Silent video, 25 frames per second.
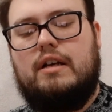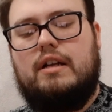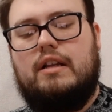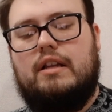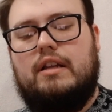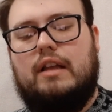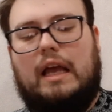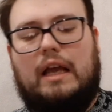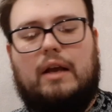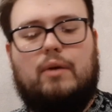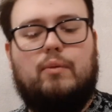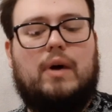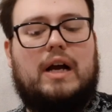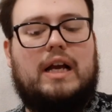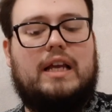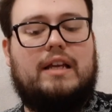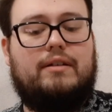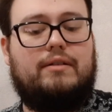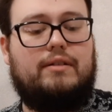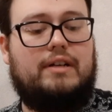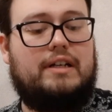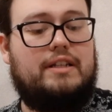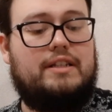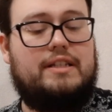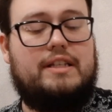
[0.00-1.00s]
like, why
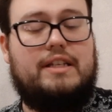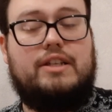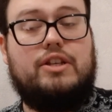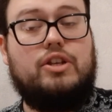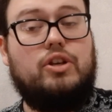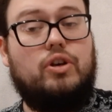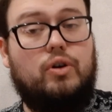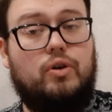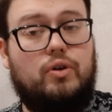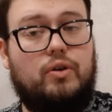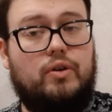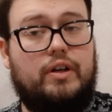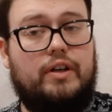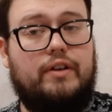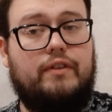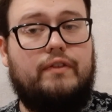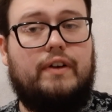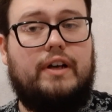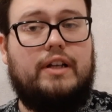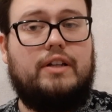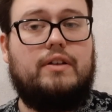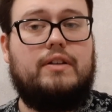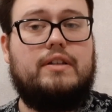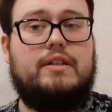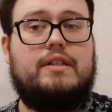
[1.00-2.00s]
continue if I
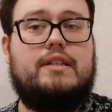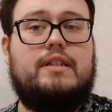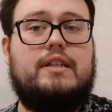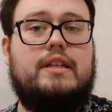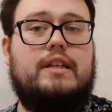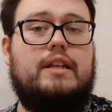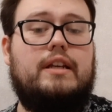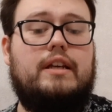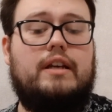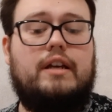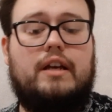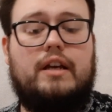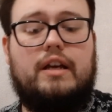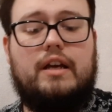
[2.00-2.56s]
don't see.